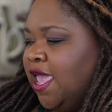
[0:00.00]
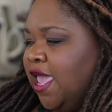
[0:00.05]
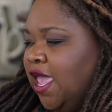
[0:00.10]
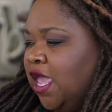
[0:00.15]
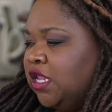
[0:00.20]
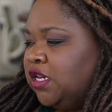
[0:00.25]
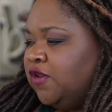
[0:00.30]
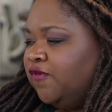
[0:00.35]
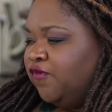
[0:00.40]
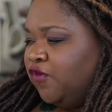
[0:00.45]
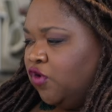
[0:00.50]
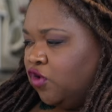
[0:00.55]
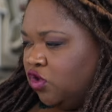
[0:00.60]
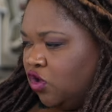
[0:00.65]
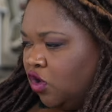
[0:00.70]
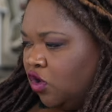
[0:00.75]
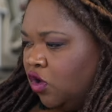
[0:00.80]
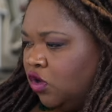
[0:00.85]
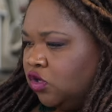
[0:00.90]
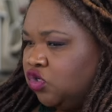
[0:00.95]
And
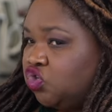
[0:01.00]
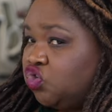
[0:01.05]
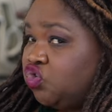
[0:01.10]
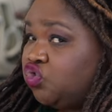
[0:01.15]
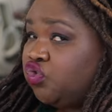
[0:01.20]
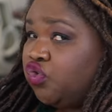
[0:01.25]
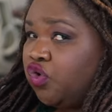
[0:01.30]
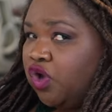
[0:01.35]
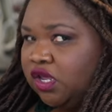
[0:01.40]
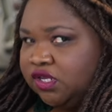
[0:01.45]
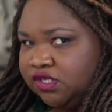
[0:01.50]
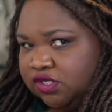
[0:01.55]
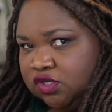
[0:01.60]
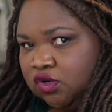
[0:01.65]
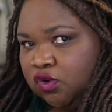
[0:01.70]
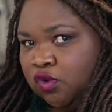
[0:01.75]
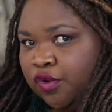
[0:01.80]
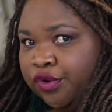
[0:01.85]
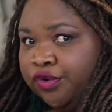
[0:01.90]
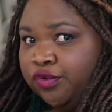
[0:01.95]
Vuyo stressed
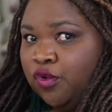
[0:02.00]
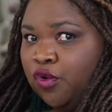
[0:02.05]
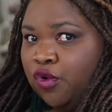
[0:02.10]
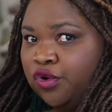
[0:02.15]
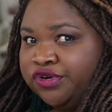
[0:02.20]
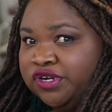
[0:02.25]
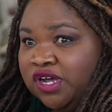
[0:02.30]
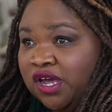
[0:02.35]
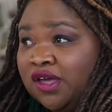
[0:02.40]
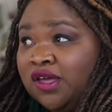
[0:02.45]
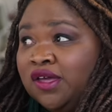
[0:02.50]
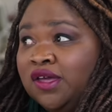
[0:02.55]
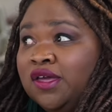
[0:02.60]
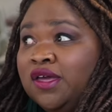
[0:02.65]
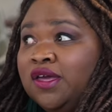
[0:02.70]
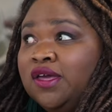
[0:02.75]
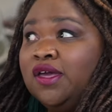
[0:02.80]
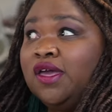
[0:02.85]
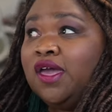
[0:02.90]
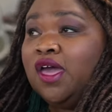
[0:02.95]
law and order
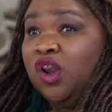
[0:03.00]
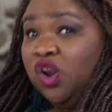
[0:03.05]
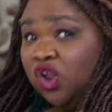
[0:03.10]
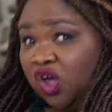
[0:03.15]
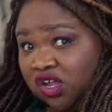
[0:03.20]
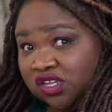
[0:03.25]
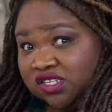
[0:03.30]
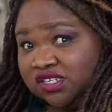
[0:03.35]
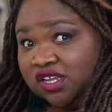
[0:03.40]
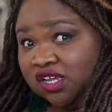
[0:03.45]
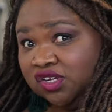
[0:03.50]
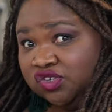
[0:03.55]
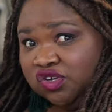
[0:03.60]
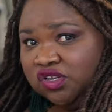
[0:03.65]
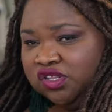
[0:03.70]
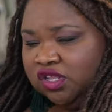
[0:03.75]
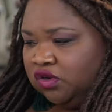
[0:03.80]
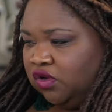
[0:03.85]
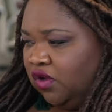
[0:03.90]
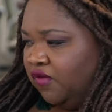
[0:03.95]
a lot, actually,
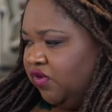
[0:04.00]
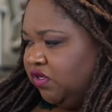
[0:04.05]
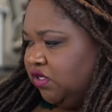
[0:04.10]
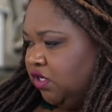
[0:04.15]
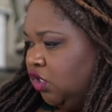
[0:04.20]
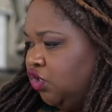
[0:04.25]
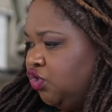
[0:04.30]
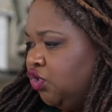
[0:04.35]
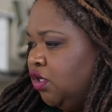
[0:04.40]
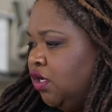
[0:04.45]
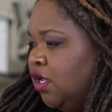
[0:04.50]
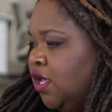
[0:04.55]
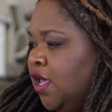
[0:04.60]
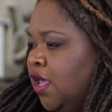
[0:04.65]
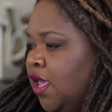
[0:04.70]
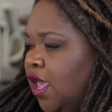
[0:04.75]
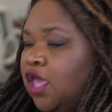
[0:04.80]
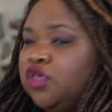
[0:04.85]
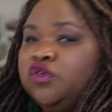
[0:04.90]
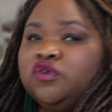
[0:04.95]
in that conversation.
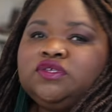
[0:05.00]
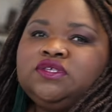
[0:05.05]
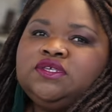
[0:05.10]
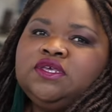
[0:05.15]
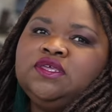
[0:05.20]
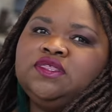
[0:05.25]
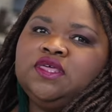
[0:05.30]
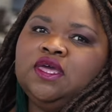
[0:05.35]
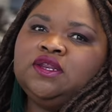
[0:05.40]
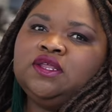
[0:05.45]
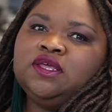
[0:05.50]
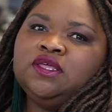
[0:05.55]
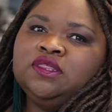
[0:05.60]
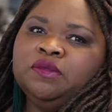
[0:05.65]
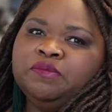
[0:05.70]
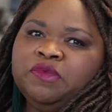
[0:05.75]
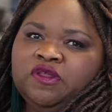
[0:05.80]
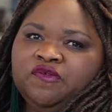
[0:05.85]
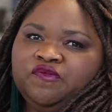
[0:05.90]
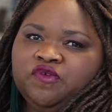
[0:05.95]
And you see that in
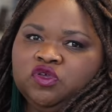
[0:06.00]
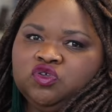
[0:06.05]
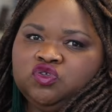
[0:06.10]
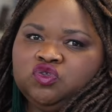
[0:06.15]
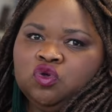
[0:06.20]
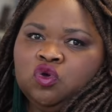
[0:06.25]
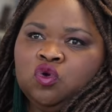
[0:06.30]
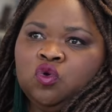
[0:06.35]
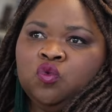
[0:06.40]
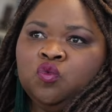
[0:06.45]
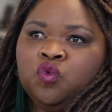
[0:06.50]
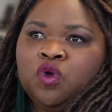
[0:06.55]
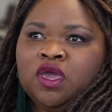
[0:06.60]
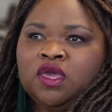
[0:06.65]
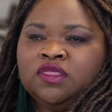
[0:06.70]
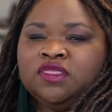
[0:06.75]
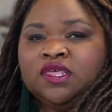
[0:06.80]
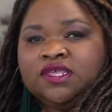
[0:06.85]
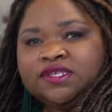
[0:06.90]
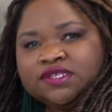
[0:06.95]
the manifesto
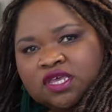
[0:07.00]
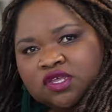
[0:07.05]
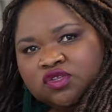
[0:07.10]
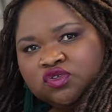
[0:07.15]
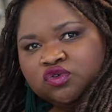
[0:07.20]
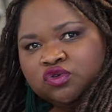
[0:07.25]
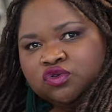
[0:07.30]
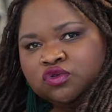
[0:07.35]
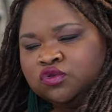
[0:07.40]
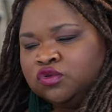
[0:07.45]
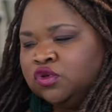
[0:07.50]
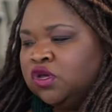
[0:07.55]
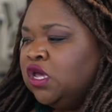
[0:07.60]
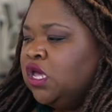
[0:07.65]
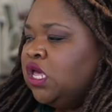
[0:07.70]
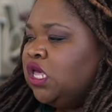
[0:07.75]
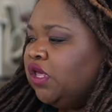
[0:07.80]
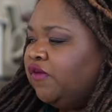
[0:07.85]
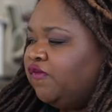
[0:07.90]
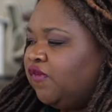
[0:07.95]
where they say to you,
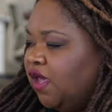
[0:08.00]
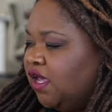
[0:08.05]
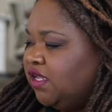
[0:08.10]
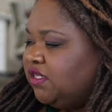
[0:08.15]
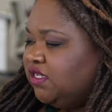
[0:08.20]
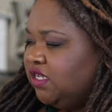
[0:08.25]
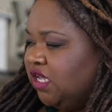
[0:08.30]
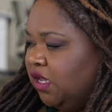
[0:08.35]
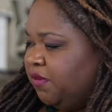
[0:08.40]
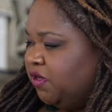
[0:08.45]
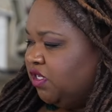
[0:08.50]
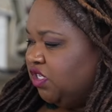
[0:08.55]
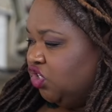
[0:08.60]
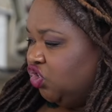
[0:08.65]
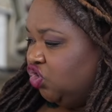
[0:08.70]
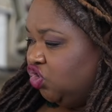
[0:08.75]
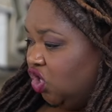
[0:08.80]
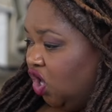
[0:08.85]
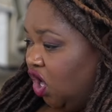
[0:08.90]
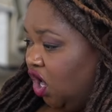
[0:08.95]
if ATM is in
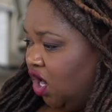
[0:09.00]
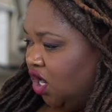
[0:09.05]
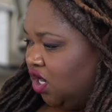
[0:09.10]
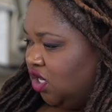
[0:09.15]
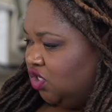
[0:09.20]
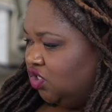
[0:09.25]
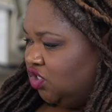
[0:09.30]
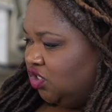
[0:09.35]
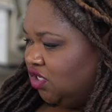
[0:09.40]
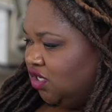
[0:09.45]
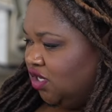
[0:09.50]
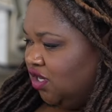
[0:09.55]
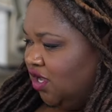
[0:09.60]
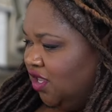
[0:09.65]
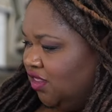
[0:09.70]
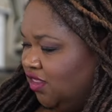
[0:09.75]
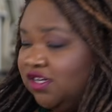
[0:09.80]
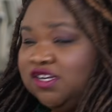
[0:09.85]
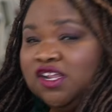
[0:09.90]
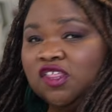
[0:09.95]
charge,
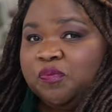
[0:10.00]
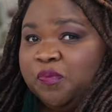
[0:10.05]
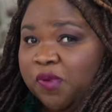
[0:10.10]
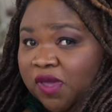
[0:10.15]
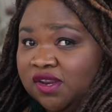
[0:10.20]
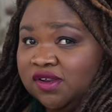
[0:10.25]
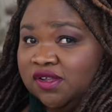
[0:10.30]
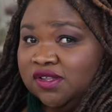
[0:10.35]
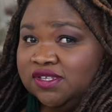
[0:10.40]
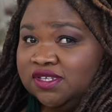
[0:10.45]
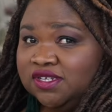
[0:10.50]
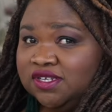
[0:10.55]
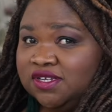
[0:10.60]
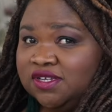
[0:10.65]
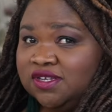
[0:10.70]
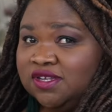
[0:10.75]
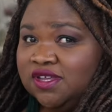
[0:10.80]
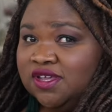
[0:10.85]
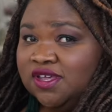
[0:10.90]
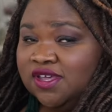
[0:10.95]
the death
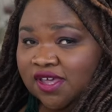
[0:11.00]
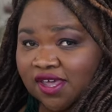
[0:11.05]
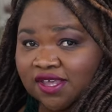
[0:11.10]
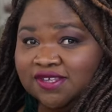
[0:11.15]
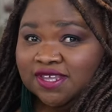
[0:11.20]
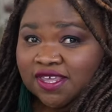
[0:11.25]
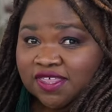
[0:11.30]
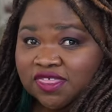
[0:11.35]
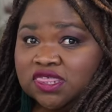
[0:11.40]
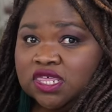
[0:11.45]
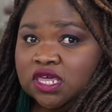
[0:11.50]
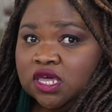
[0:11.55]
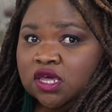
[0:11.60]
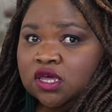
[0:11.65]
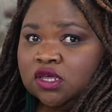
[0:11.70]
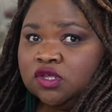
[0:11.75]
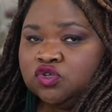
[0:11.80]
penalty is a thing.